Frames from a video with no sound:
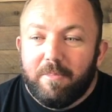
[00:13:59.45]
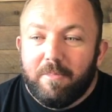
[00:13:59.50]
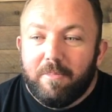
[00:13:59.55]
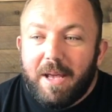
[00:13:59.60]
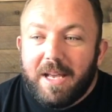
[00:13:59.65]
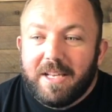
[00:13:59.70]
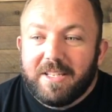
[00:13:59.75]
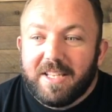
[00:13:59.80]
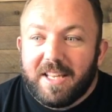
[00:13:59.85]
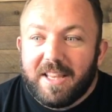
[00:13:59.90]

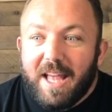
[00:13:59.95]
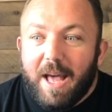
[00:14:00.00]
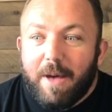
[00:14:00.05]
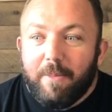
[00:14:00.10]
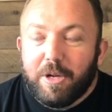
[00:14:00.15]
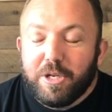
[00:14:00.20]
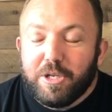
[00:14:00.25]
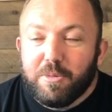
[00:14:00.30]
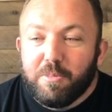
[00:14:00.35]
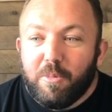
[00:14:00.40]
makes it
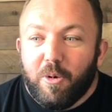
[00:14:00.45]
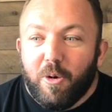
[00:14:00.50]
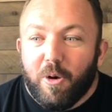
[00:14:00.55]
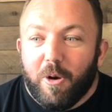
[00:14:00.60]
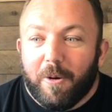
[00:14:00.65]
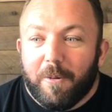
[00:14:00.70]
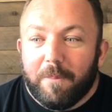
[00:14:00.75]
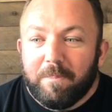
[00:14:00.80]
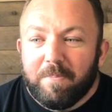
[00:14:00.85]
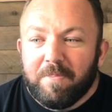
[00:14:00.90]
that much
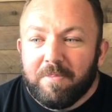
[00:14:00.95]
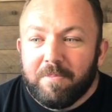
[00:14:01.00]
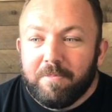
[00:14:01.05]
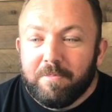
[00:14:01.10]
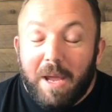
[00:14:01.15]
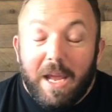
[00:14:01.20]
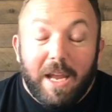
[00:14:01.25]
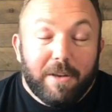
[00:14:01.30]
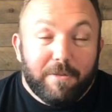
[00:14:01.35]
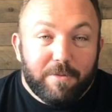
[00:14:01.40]
more
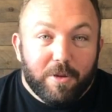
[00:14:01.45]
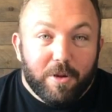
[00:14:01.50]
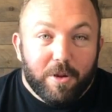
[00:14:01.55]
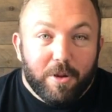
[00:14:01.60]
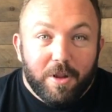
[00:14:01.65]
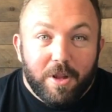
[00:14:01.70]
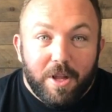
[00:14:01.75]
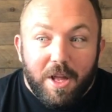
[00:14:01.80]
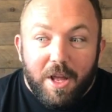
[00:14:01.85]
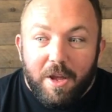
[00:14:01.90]

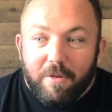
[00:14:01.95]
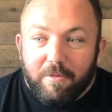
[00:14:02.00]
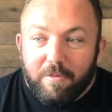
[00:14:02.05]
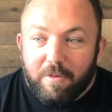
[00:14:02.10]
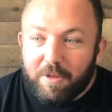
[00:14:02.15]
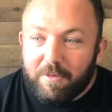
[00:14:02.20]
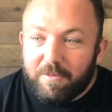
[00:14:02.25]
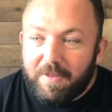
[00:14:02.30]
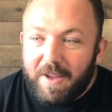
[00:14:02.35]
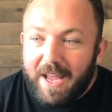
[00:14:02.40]
painful
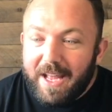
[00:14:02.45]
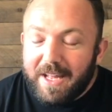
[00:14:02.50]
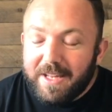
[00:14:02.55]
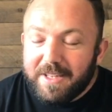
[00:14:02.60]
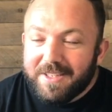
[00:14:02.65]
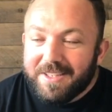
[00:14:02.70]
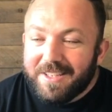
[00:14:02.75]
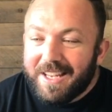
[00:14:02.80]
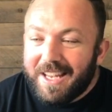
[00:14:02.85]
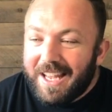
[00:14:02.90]
for the
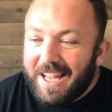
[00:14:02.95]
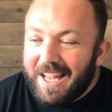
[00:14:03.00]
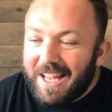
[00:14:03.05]
fans.